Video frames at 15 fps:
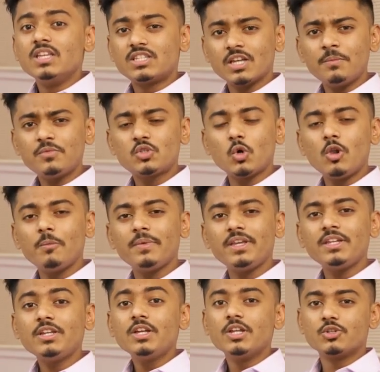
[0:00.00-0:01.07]
Some told
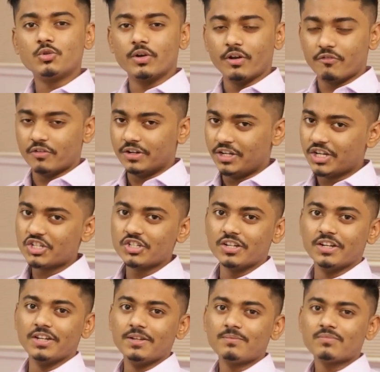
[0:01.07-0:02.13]
me to refer
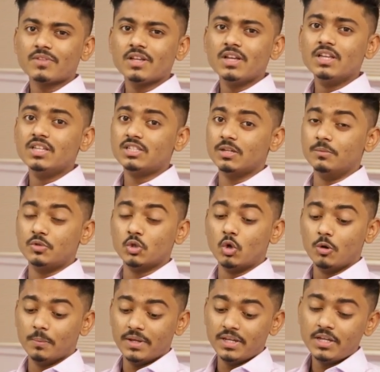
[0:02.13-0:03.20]
dictionary. Some
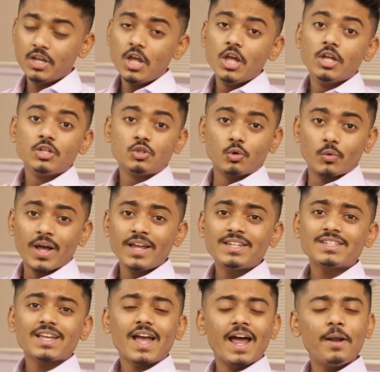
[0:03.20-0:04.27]
told me to
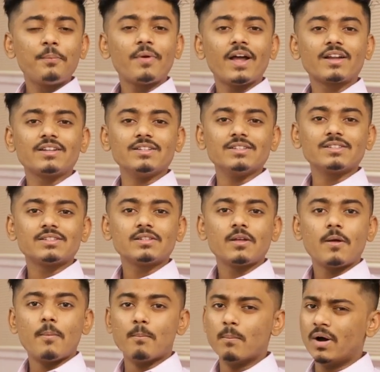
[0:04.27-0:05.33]
write and practice.
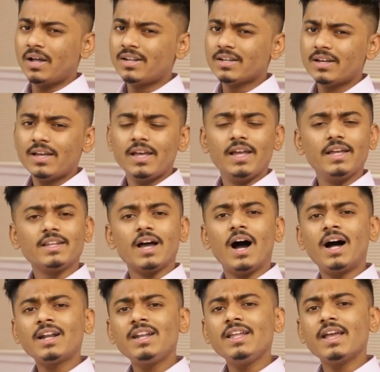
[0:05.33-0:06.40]
But it
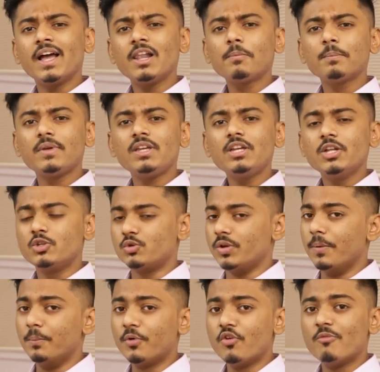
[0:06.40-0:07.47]
hardly helped me to
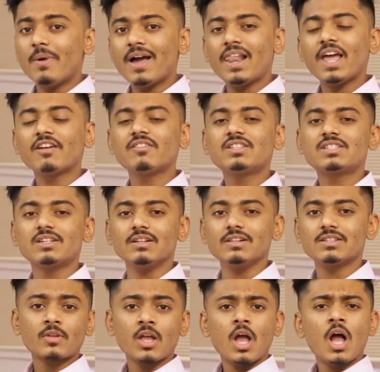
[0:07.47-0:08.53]
improve my language
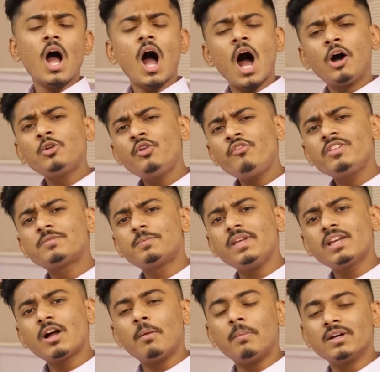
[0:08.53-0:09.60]
skill. How do we
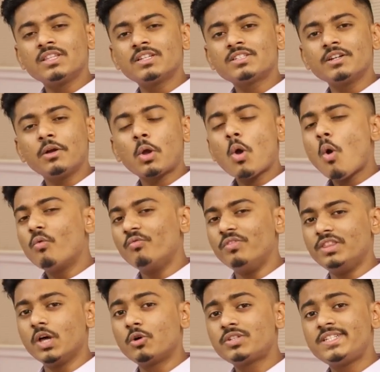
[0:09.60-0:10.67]
speak our mother tongue
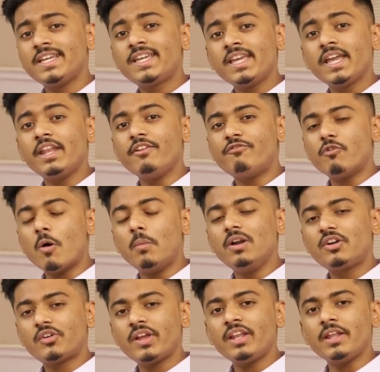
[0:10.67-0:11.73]
without taking any
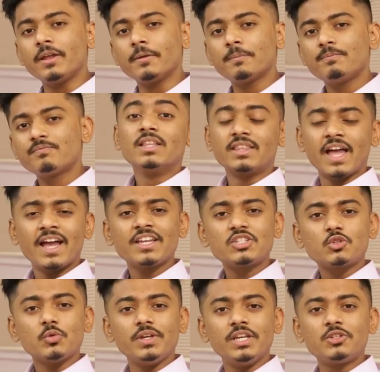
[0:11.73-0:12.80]
formal training?
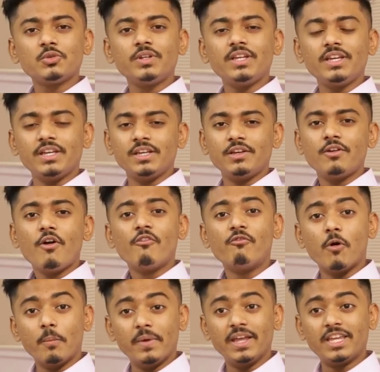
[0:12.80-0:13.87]
Thanks to E2DE
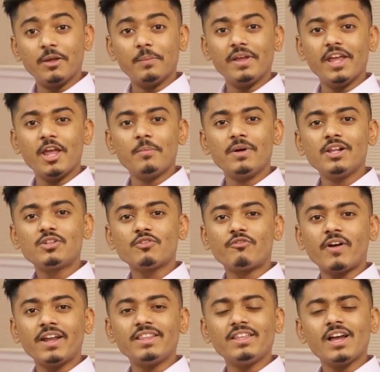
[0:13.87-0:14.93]
for making me able to
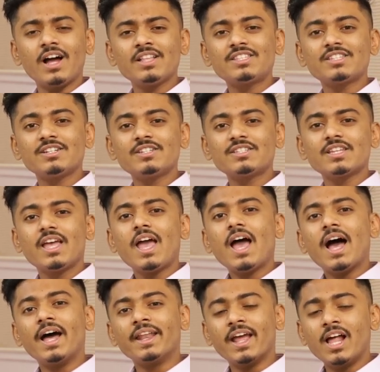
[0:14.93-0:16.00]
find the answers
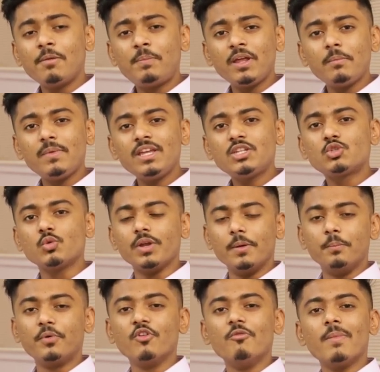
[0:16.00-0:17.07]
and helping me to
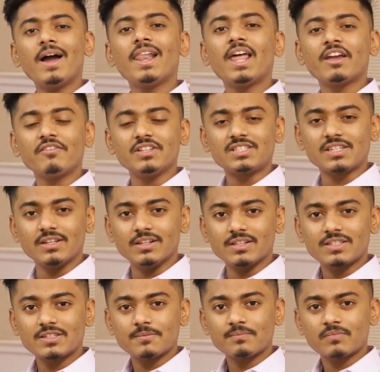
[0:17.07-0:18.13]
improve my language
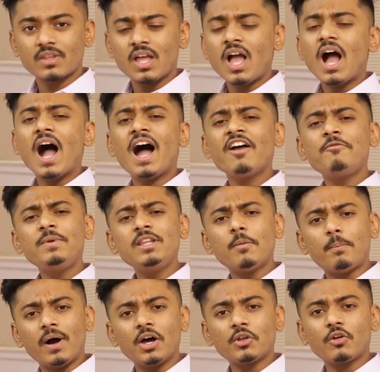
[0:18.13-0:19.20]
skills. I've been
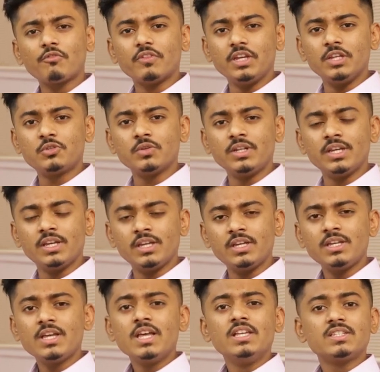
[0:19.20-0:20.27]
a part of
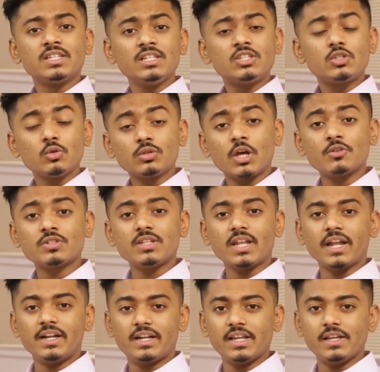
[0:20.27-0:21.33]
E2DE since
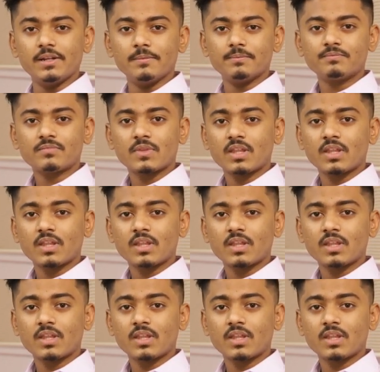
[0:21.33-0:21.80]
2019.